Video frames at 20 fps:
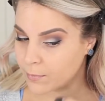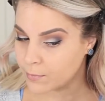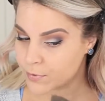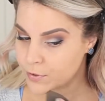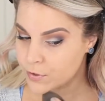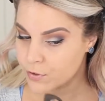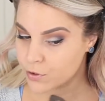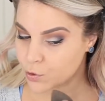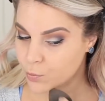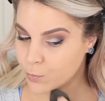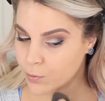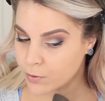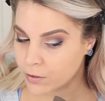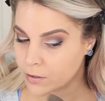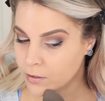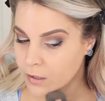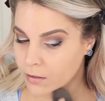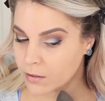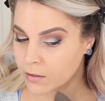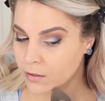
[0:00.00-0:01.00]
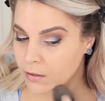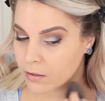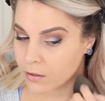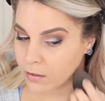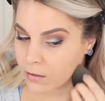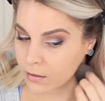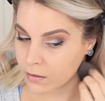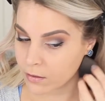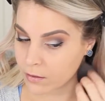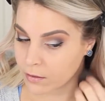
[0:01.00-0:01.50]
super
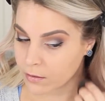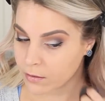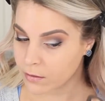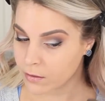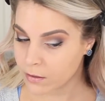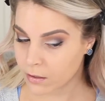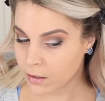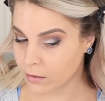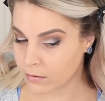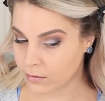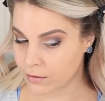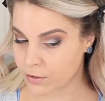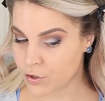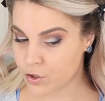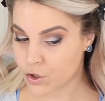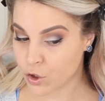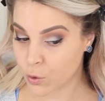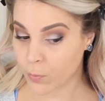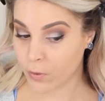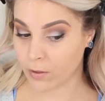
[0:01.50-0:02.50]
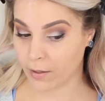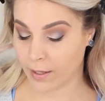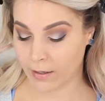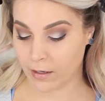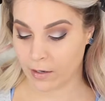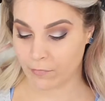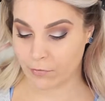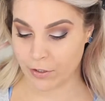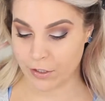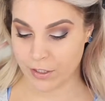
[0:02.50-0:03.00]
light
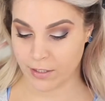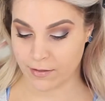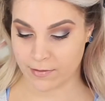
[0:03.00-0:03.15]
coverage.